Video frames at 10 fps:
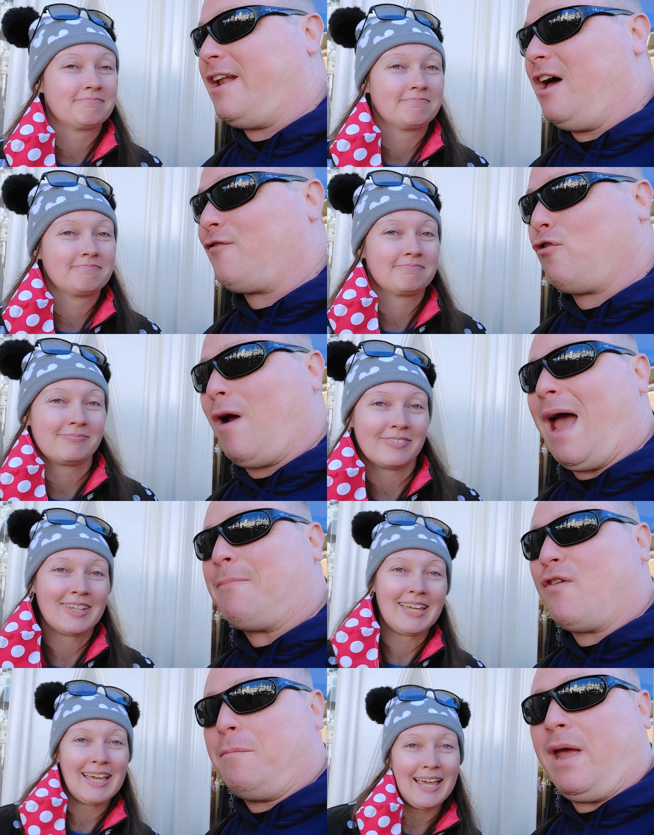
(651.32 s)
Speaker 1: enough crap
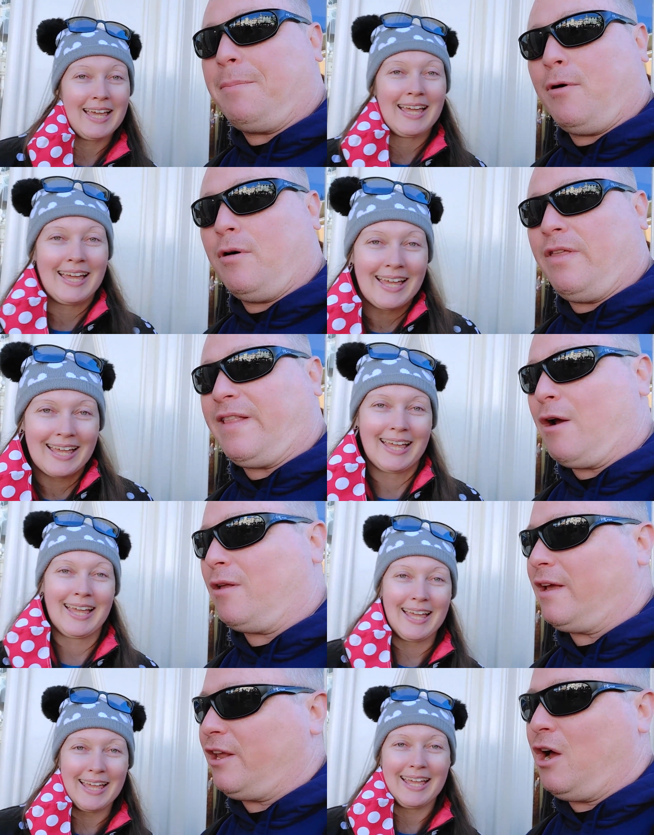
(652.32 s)
from people that they were
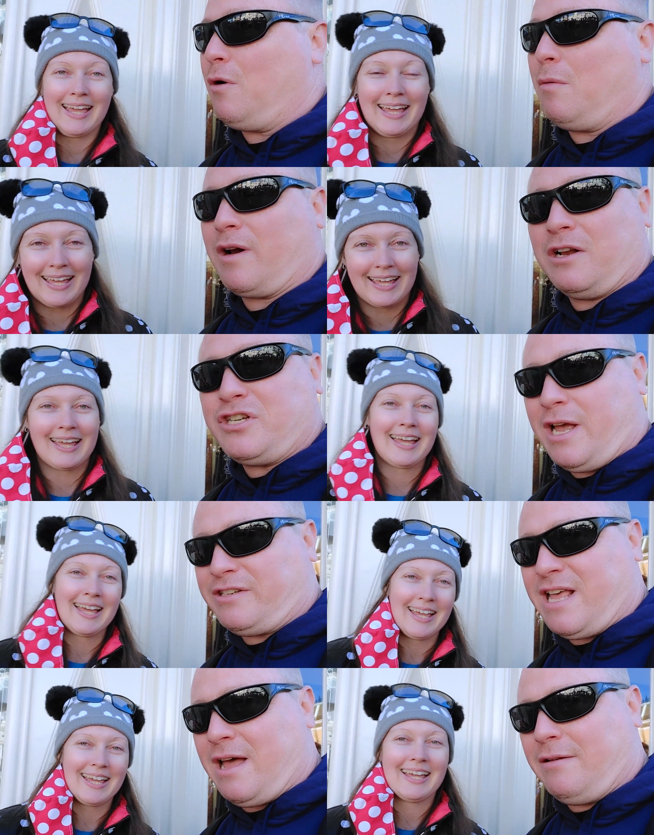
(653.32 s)
like, you know what, we're going to
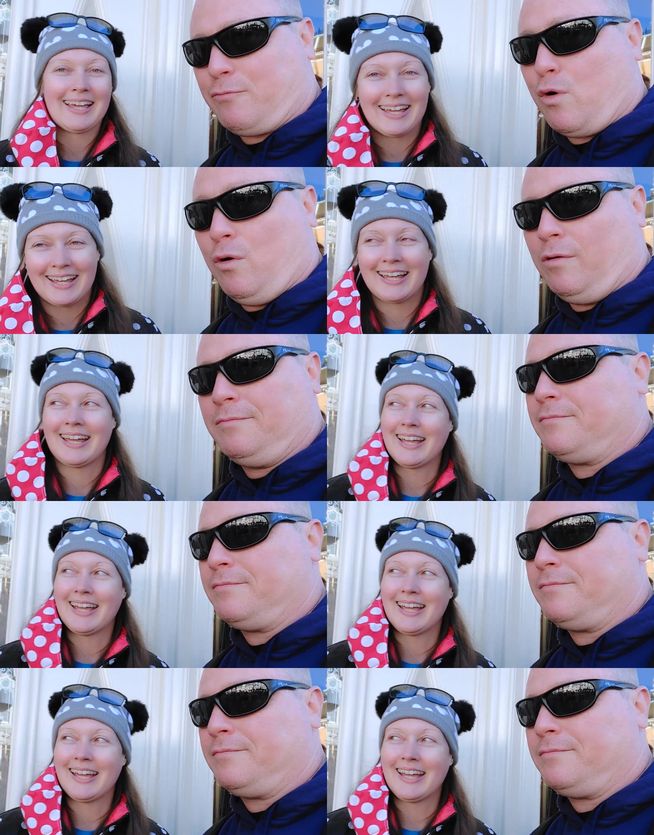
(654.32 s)
change that rule.